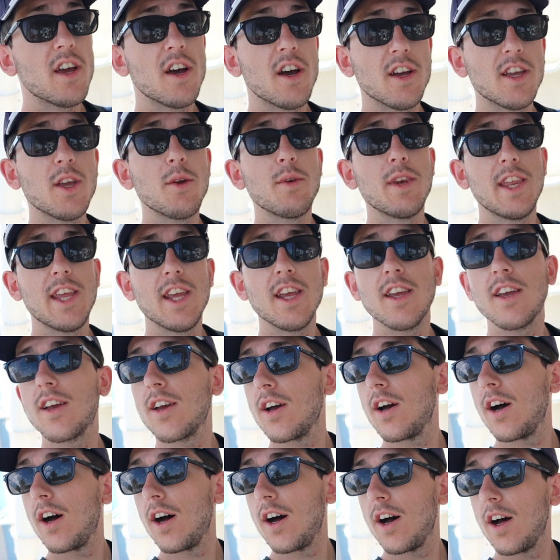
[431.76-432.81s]
a
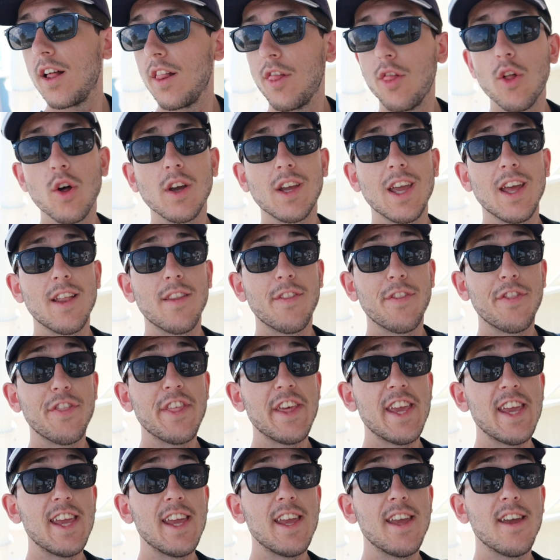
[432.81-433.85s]
unique look at
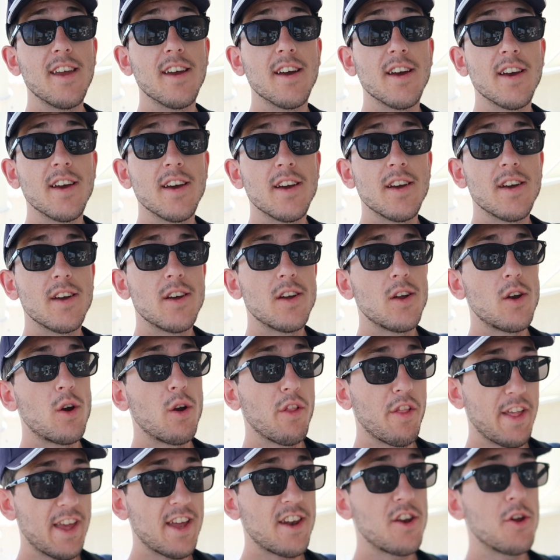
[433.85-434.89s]
the
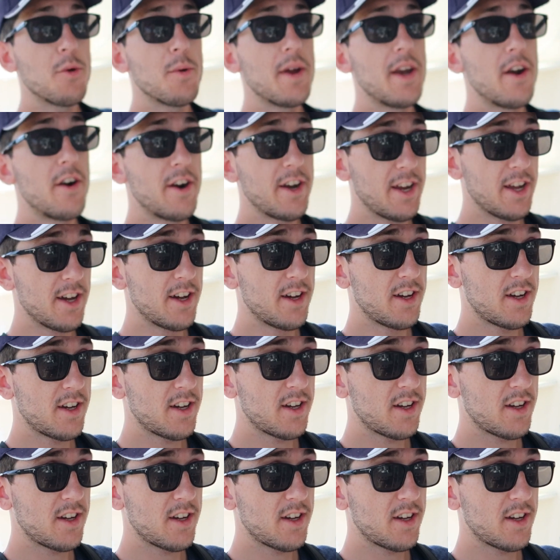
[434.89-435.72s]
Orlando area.